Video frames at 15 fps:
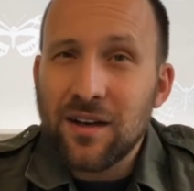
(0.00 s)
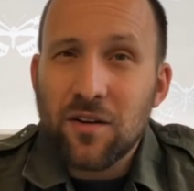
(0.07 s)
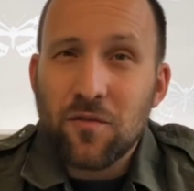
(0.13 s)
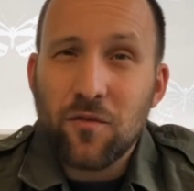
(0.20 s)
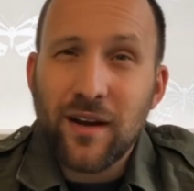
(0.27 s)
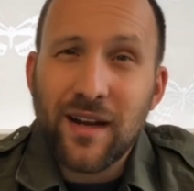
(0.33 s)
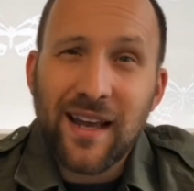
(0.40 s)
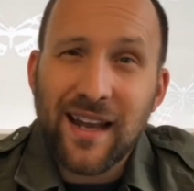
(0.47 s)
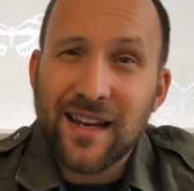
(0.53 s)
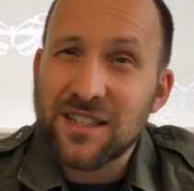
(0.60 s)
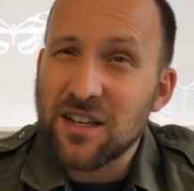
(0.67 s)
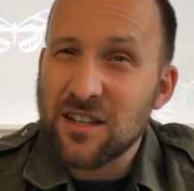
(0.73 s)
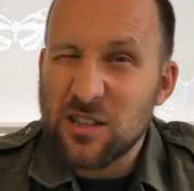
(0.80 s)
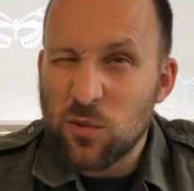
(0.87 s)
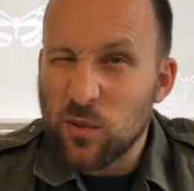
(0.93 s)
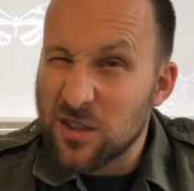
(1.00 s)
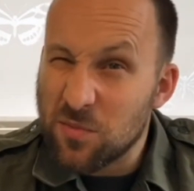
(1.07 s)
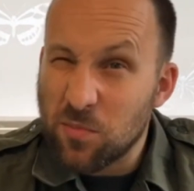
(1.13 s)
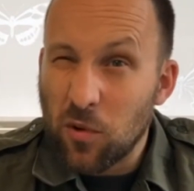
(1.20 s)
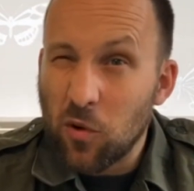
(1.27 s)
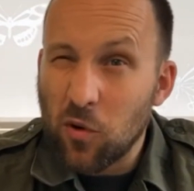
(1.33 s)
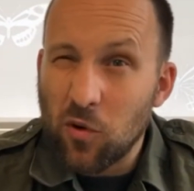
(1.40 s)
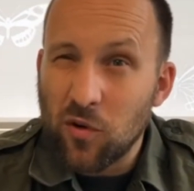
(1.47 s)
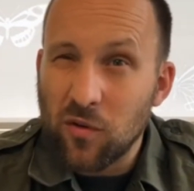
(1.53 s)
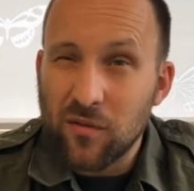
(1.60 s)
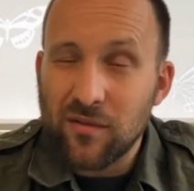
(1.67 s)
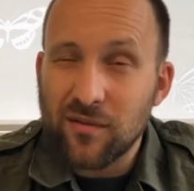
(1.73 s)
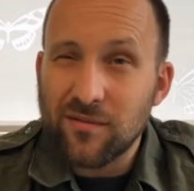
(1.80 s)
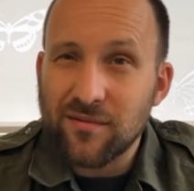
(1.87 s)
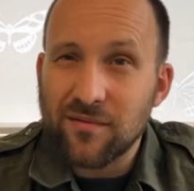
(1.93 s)
really had a chance to explore
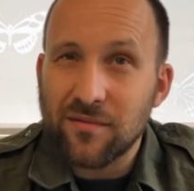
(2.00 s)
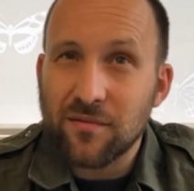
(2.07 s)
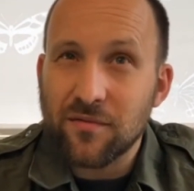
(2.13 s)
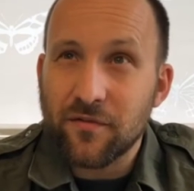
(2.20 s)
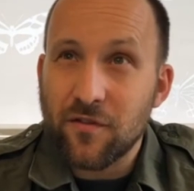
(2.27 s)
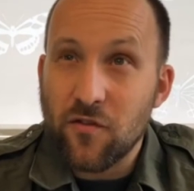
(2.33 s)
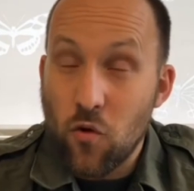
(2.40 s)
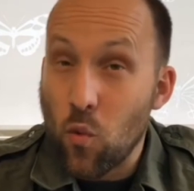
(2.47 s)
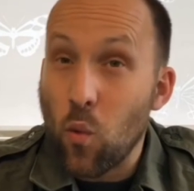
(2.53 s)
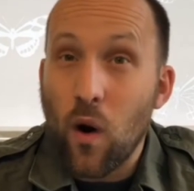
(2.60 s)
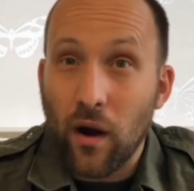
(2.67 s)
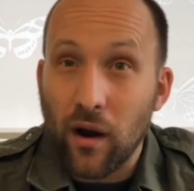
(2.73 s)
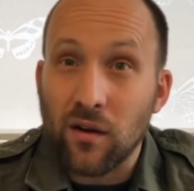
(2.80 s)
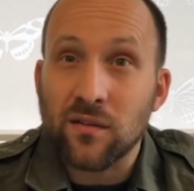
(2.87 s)
for a while.